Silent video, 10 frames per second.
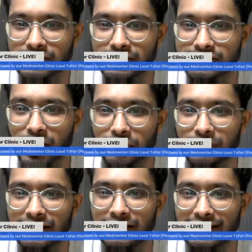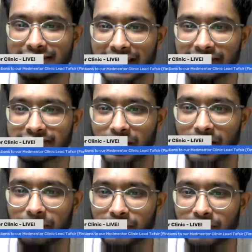So let's get
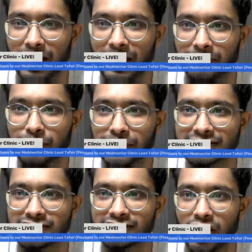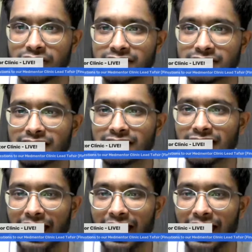some questions answered,